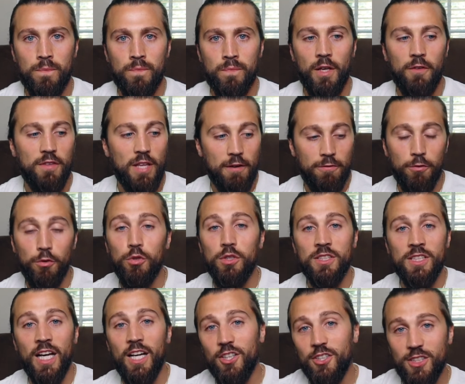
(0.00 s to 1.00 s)
If that food is
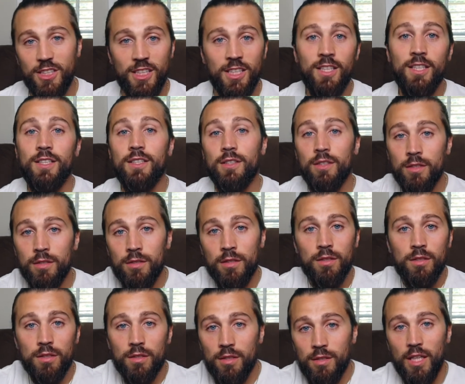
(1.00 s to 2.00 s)
energy,
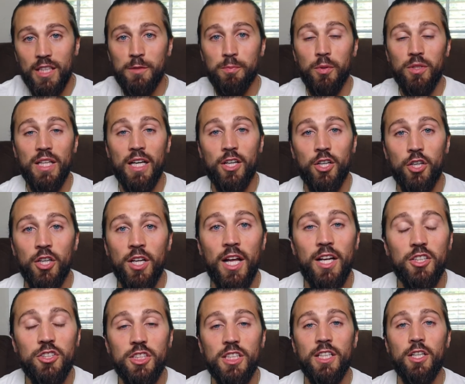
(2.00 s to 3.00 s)
let's put that good
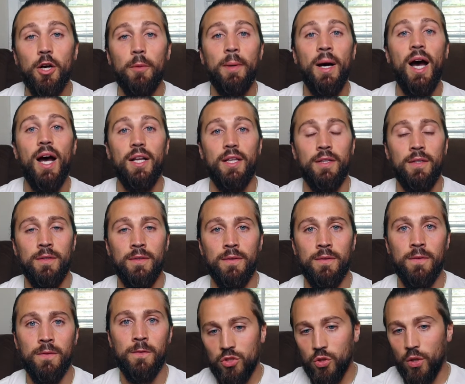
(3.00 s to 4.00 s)
energy in our body.
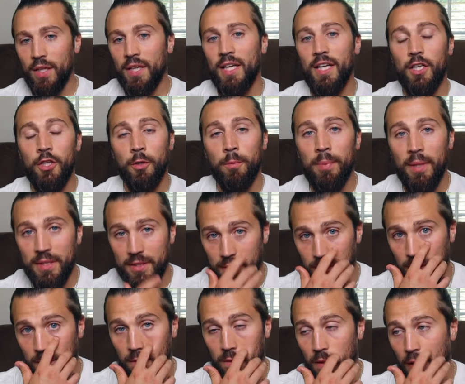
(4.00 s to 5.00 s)
So I get it, you're busy.
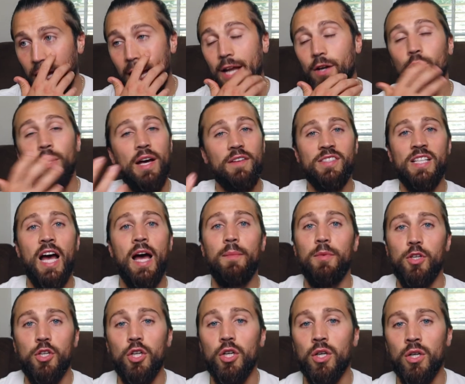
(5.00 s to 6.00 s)
I don't have time to
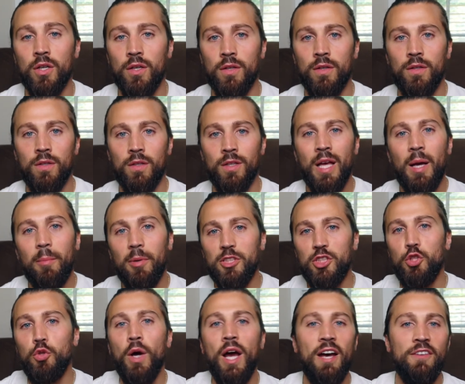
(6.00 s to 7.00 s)
cook. But
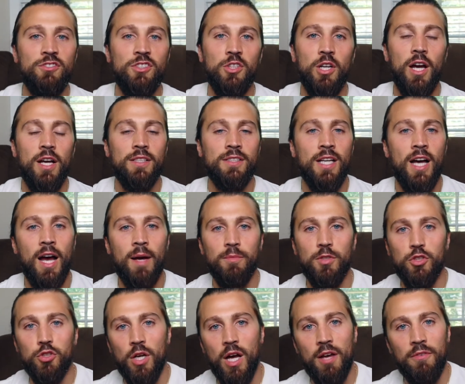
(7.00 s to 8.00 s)
you have time to
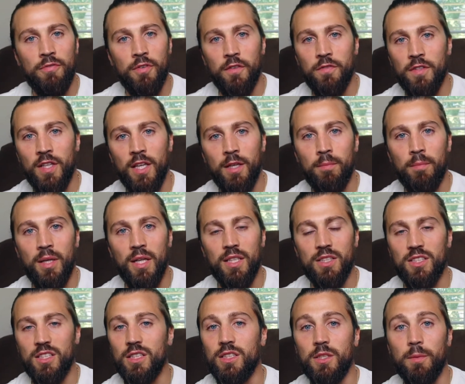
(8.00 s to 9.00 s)
drive 15 minutes
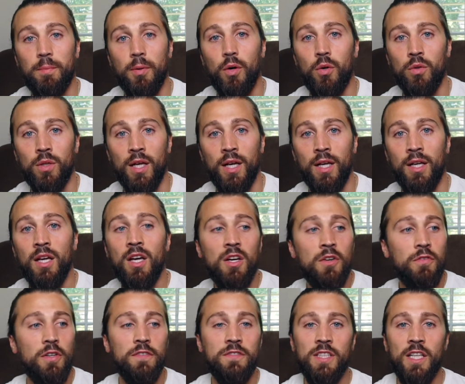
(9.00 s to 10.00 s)
to Chipotle,
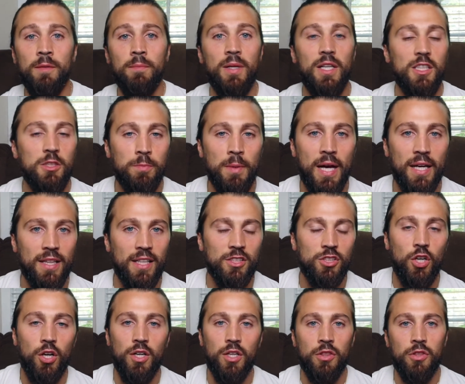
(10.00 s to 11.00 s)
15 minutes back, that's
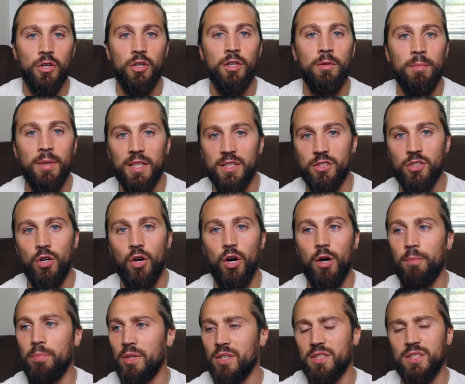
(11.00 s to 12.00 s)
already 30 minutes gone,
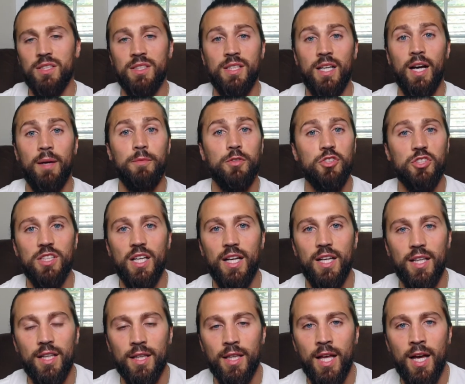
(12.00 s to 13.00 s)
plus the time you're
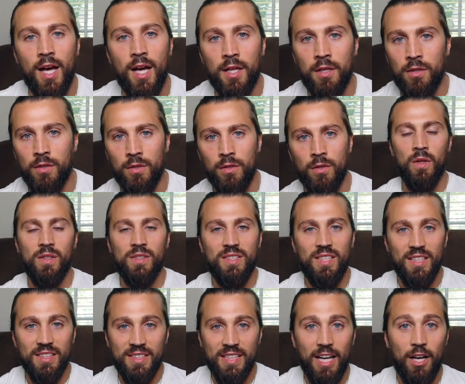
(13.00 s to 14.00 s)
standing in line.
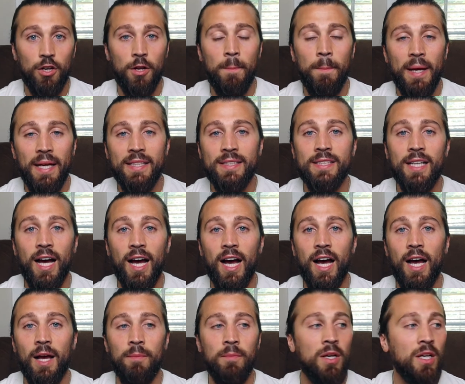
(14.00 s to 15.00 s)
Sit down and make
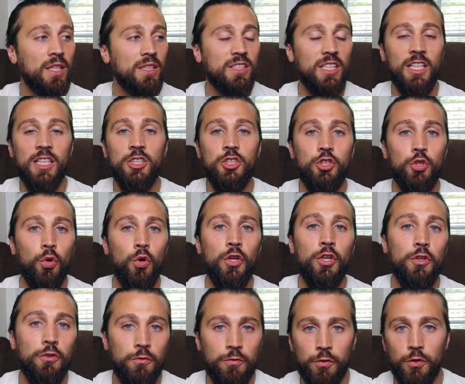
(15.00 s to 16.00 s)
time to enjoy
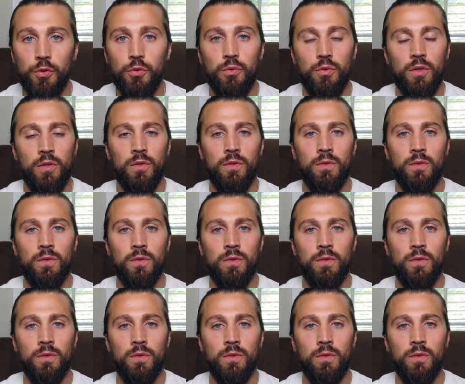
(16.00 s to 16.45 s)
your food.